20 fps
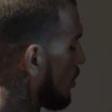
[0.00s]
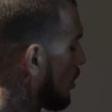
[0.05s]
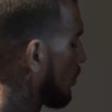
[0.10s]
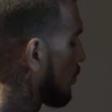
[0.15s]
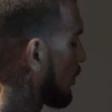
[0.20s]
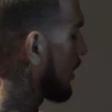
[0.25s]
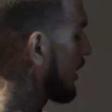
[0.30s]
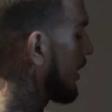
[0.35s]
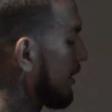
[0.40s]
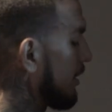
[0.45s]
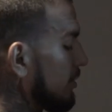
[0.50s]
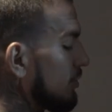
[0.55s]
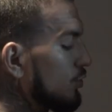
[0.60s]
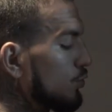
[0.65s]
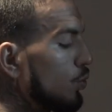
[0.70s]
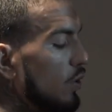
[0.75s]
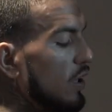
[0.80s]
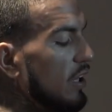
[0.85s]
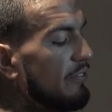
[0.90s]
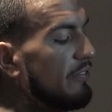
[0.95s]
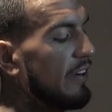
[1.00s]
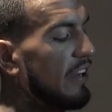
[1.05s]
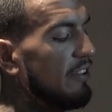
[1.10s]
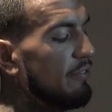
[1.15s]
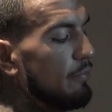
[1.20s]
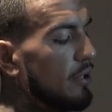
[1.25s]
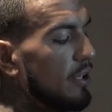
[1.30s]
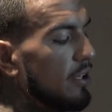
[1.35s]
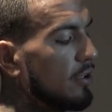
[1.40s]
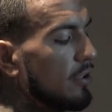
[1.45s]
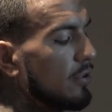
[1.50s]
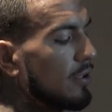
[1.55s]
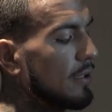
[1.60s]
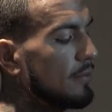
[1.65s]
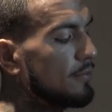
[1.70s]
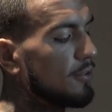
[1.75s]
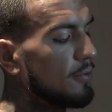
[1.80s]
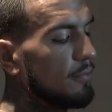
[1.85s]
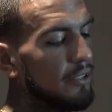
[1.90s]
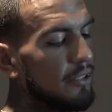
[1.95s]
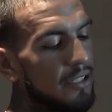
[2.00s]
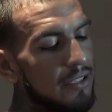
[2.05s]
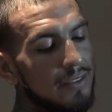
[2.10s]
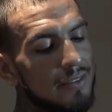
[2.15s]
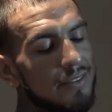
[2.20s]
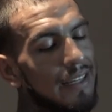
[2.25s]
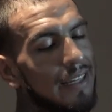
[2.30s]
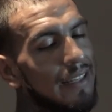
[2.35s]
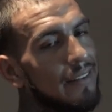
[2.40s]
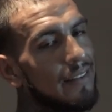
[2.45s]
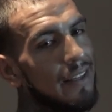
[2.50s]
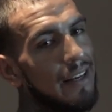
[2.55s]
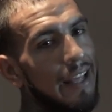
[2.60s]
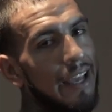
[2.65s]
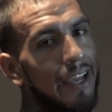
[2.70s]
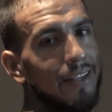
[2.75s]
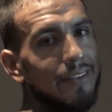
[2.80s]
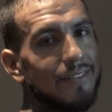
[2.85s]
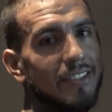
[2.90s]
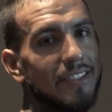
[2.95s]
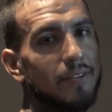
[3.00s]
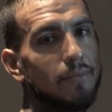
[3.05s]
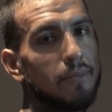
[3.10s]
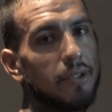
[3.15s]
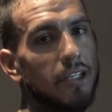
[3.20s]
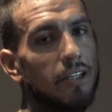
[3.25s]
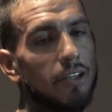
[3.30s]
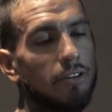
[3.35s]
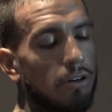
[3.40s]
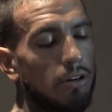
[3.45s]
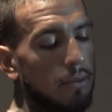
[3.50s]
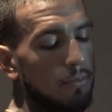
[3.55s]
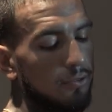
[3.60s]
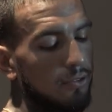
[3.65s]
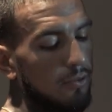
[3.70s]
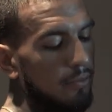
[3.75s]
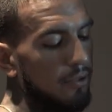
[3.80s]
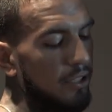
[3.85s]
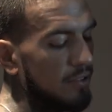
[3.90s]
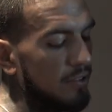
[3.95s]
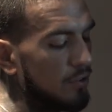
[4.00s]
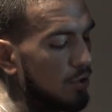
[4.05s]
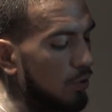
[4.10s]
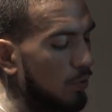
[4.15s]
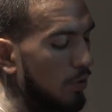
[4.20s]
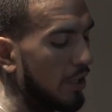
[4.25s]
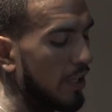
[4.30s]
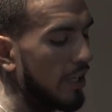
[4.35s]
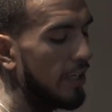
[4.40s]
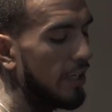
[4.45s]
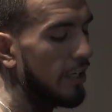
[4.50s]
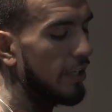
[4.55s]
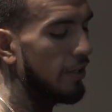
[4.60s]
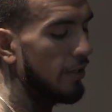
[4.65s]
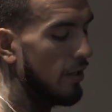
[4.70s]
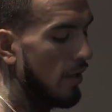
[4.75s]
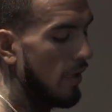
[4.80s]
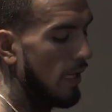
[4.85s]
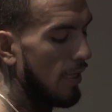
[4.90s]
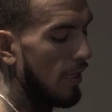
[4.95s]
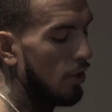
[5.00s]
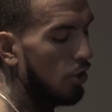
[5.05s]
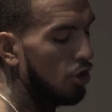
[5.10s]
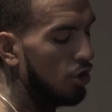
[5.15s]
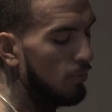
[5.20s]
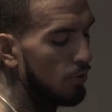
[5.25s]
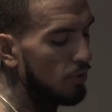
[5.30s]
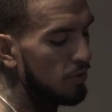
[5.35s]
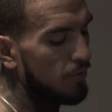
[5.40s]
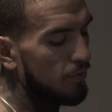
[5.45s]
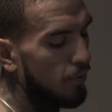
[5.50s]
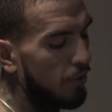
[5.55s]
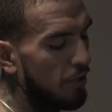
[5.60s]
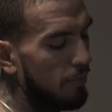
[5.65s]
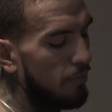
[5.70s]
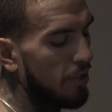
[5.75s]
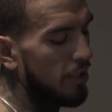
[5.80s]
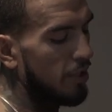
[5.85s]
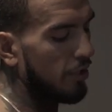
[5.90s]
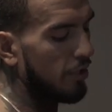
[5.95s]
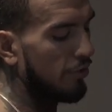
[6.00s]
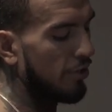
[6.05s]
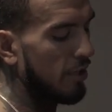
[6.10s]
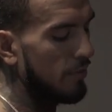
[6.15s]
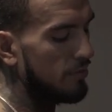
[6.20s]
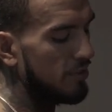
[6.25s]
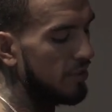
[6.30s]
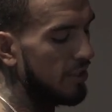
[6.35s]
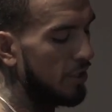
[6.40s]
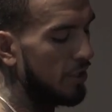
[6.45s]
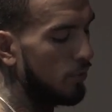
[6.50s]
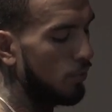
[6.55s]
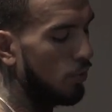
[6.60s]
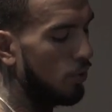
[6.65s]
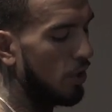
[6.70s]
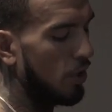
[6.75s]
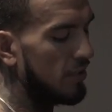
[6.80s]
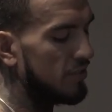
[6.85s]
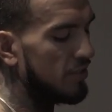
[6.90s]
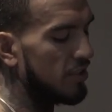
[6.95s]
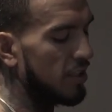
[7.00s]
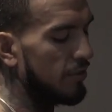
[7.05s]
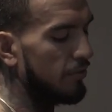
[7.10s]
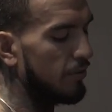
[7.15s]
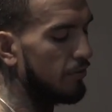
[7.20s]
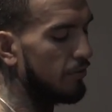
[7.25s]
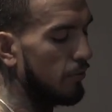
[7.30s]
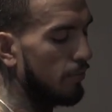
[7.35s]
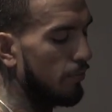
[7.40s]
we're getting 25 milligrams from this and then 18 milligrams from this. So we're getting almost 40 milligrams in 1 serving for